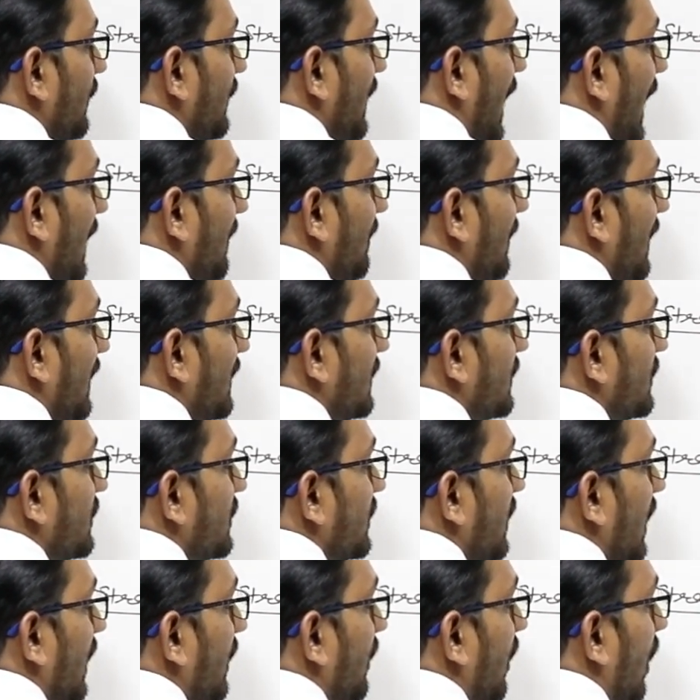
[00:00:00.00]

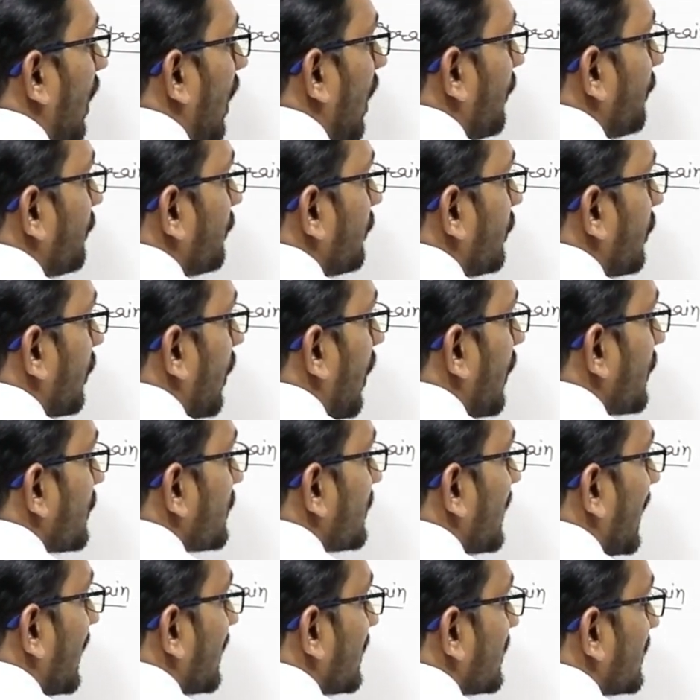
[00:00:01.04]
dimension of cross
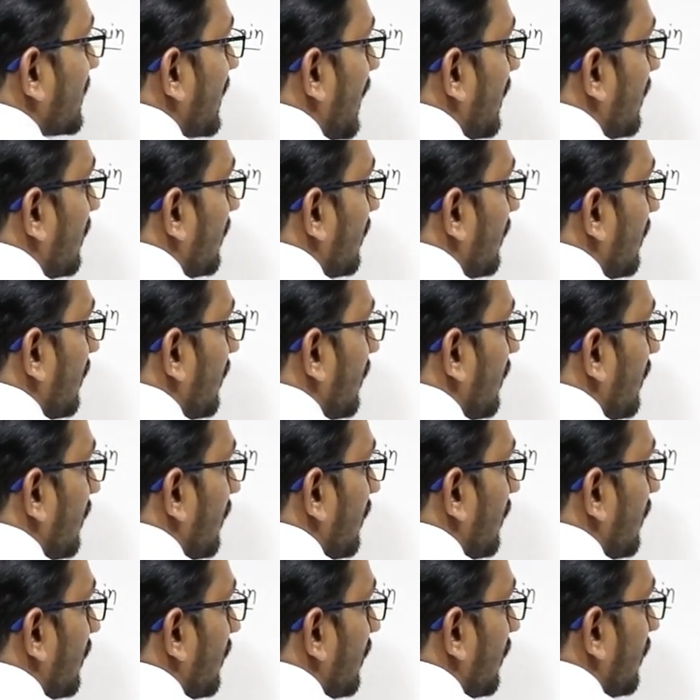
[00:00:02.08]
section
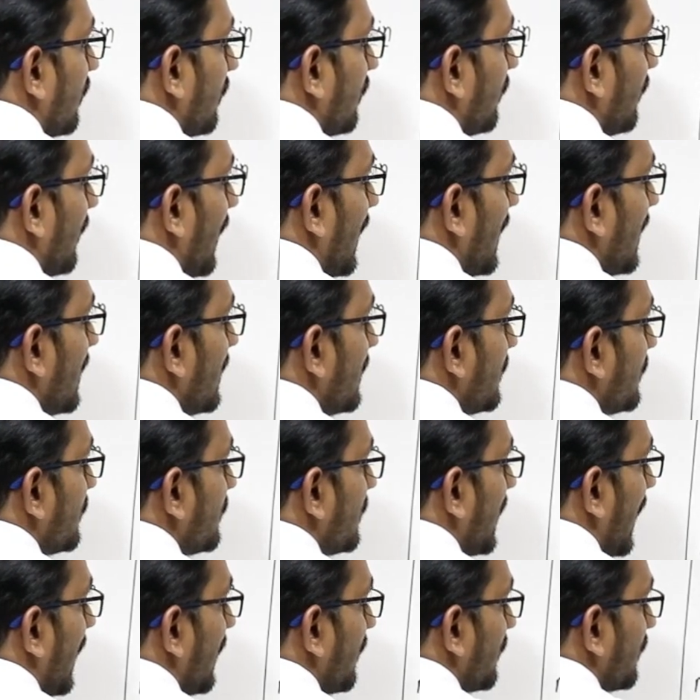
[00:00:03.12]
will
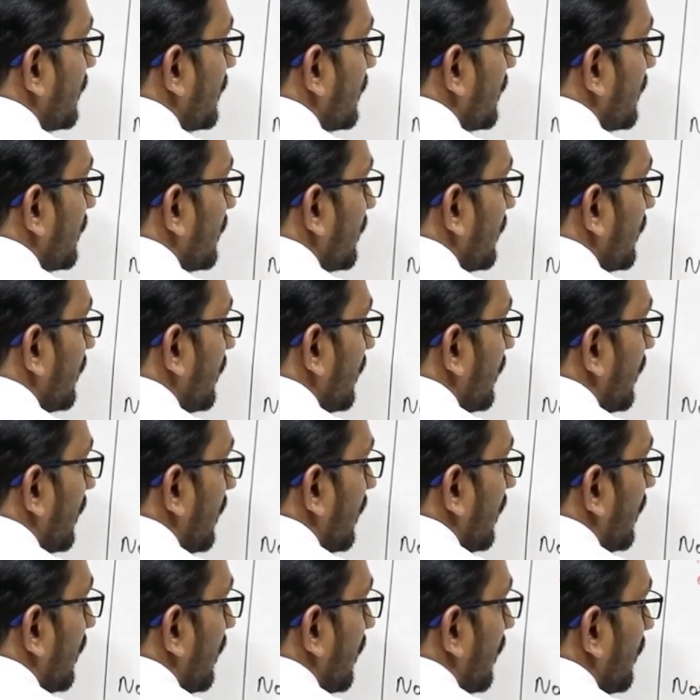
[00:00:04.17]
change.
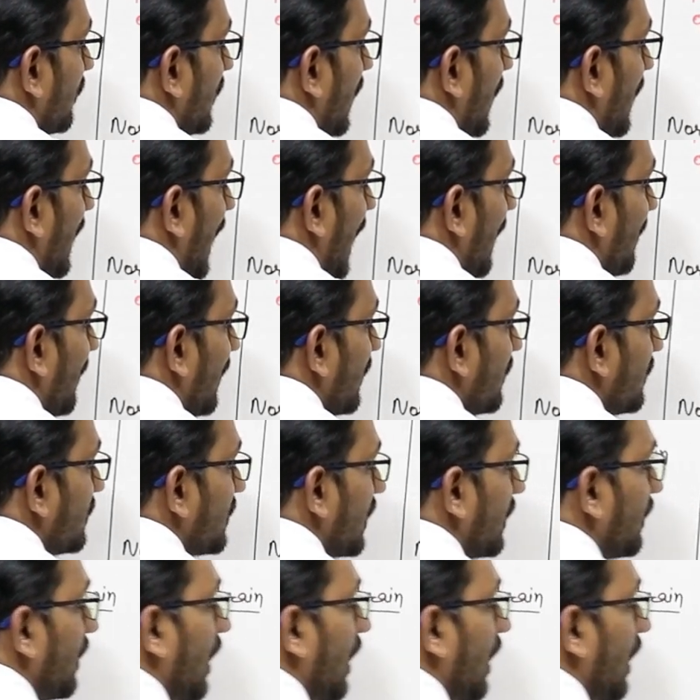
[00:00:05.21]
The dimension